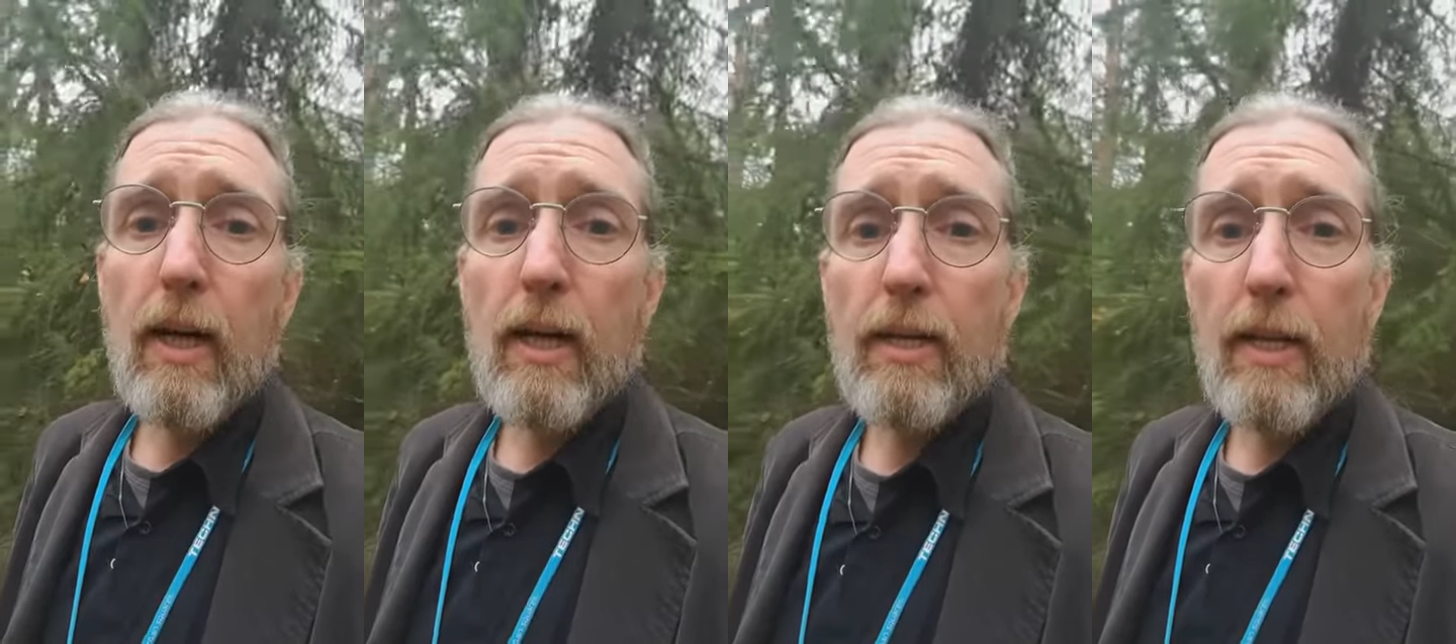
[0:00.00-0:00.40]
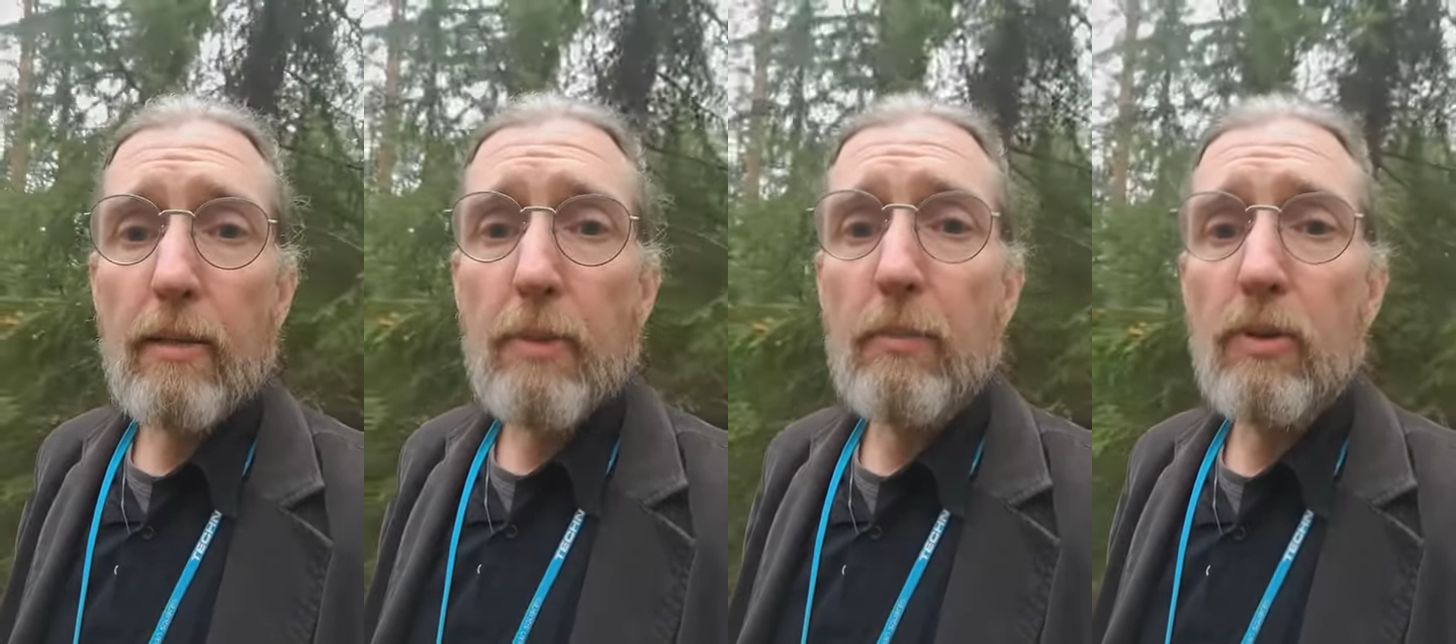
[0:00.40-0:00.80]
and
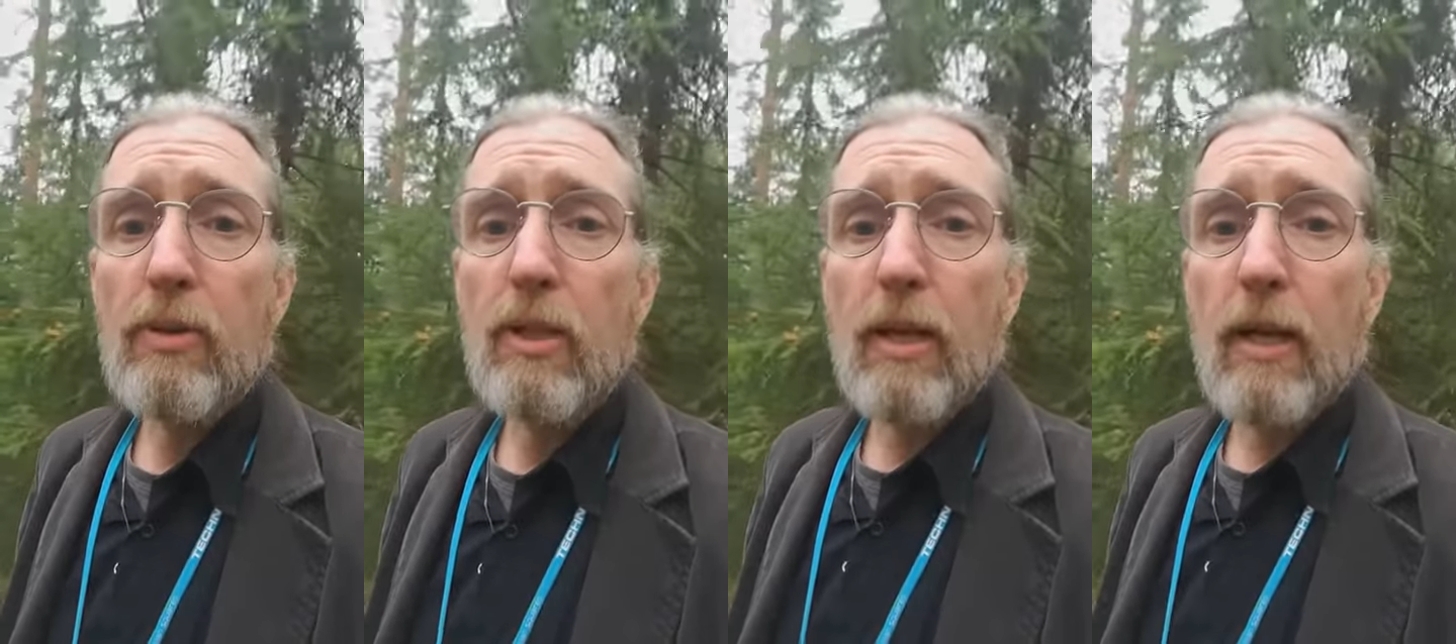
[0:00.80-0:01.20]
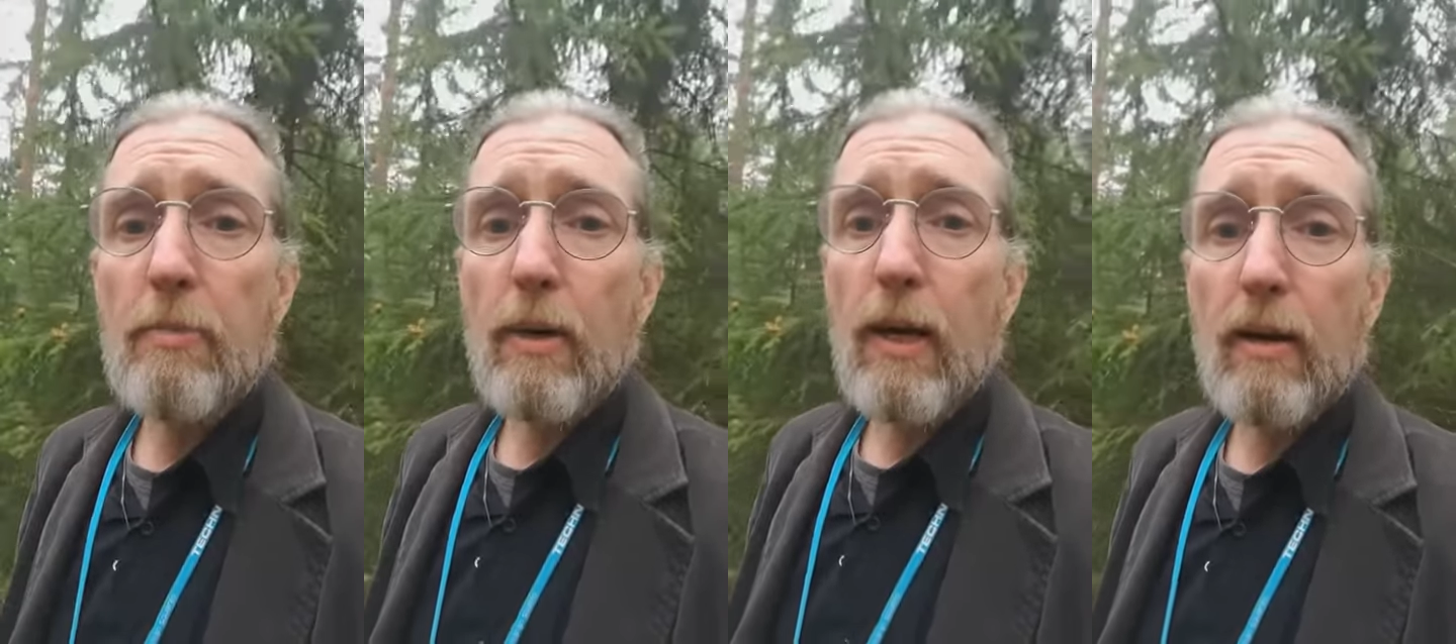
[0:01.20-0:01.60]
then people who sign up
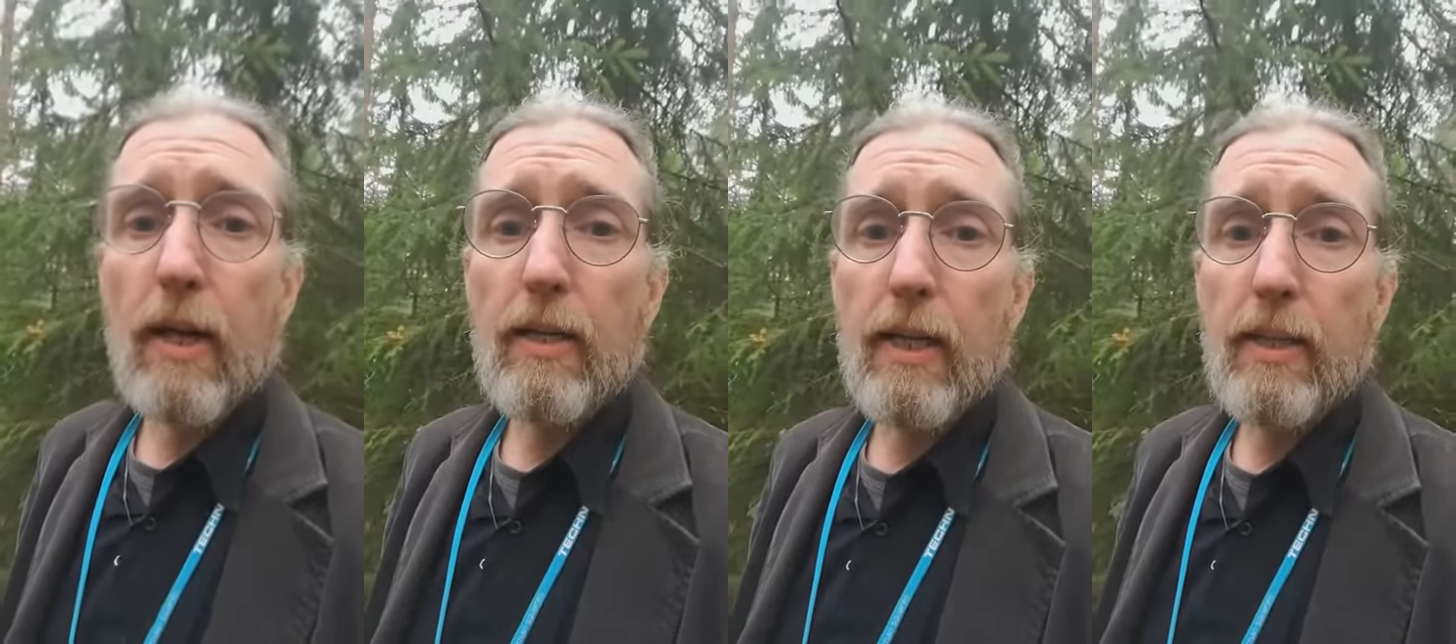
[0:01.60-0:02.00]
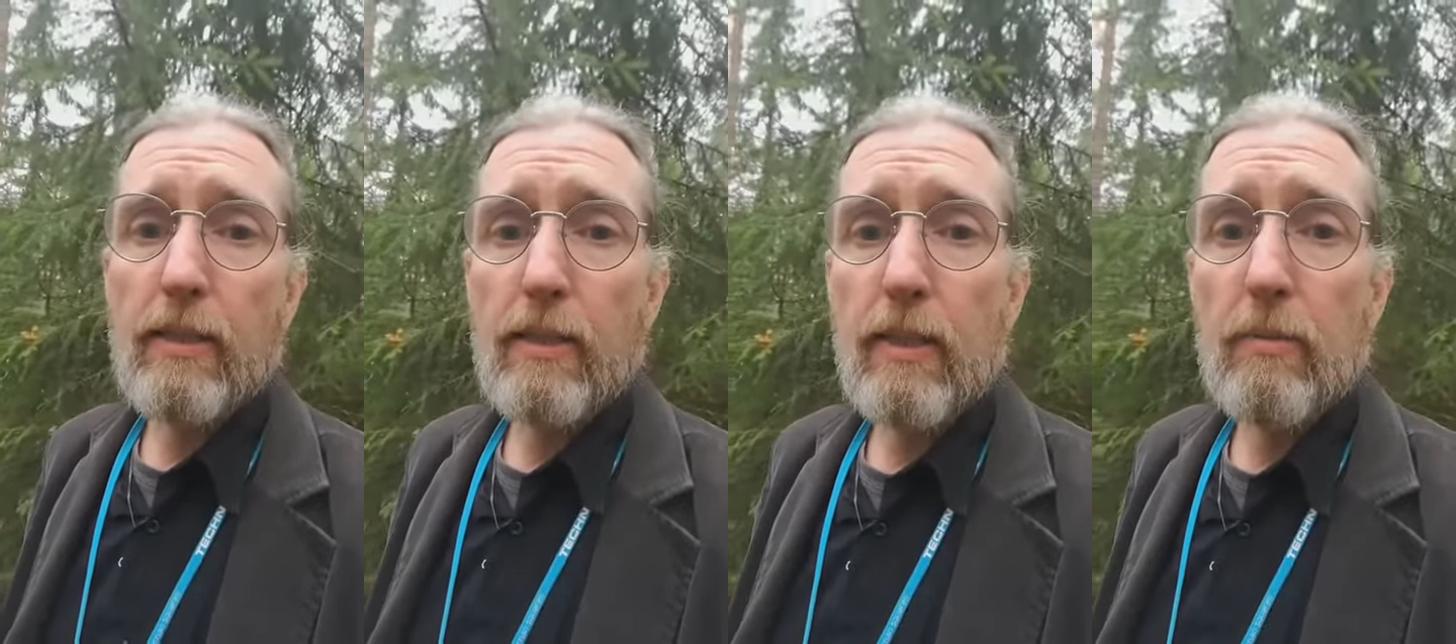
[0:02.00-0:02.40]
are
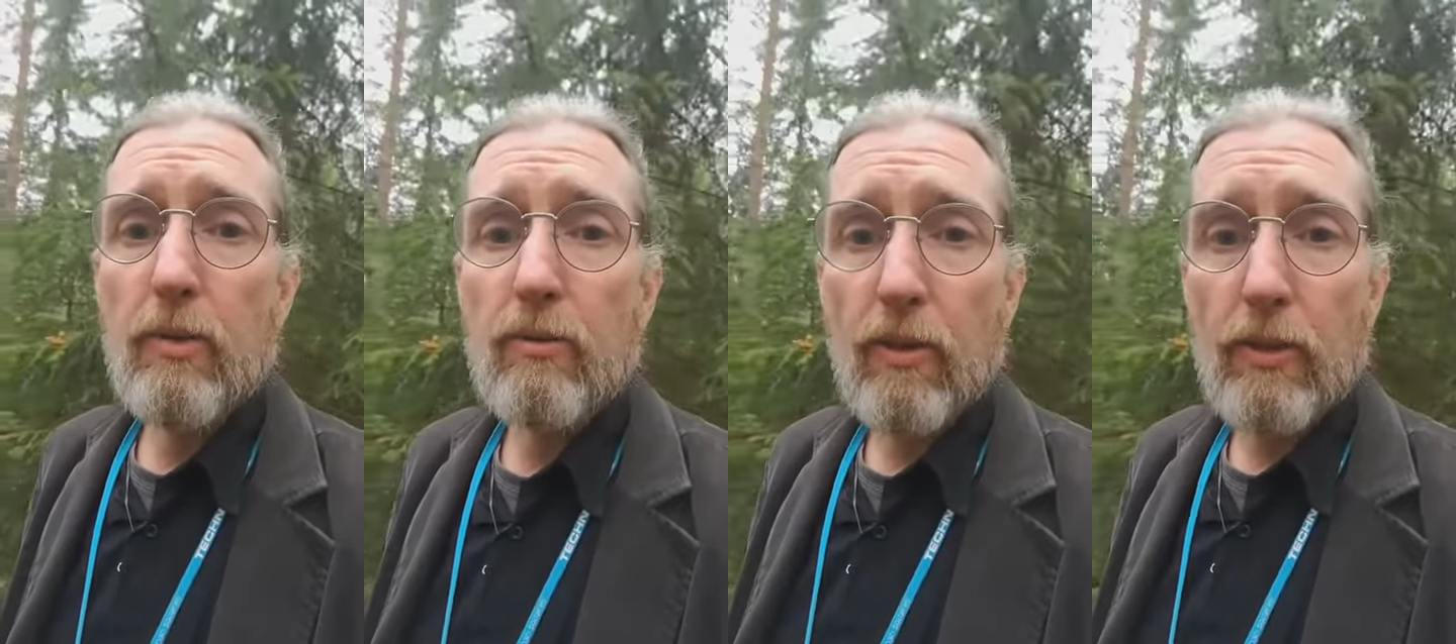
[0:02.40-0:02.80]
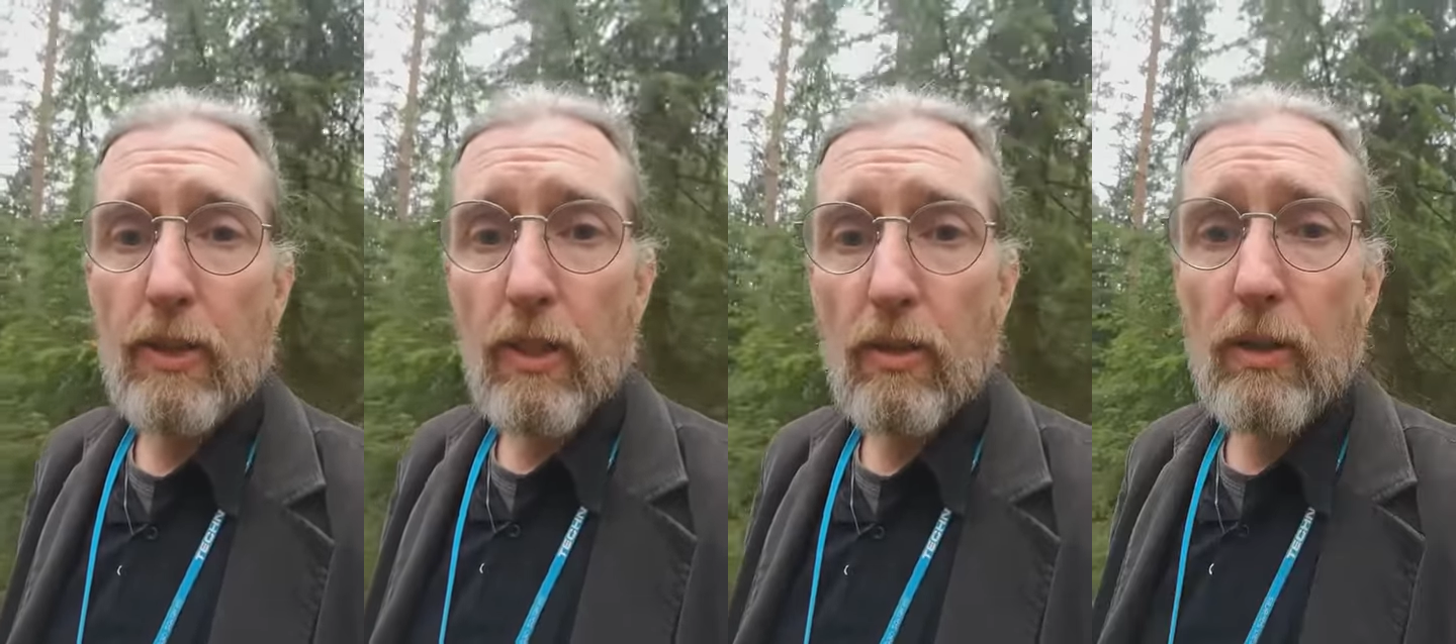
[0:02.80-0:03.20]
allocated a number of voting
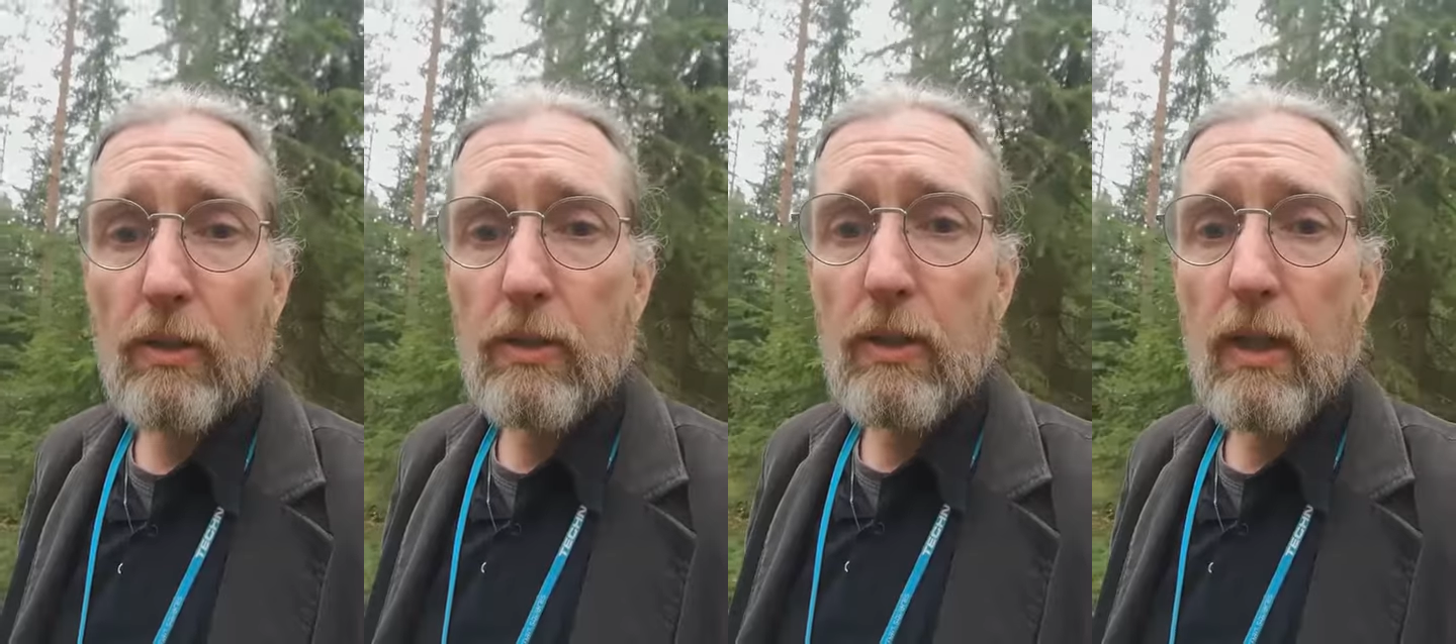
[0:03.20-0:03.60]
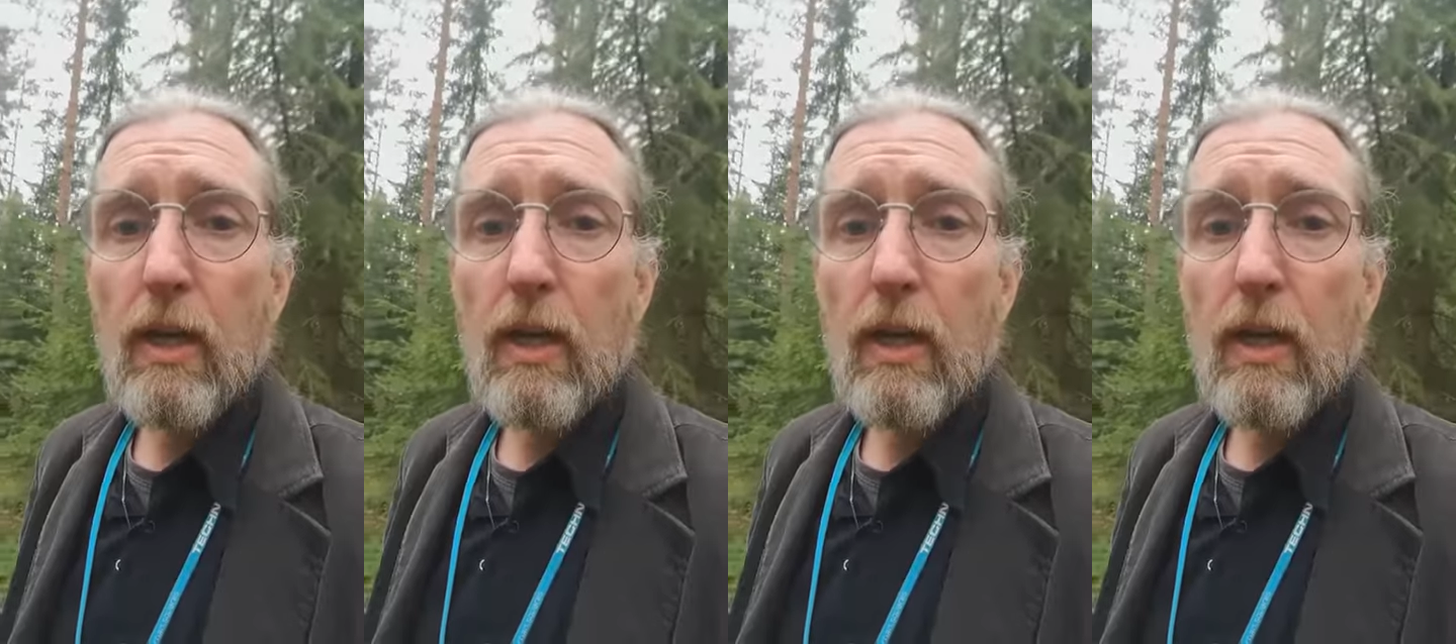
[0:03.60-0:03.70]
tokens,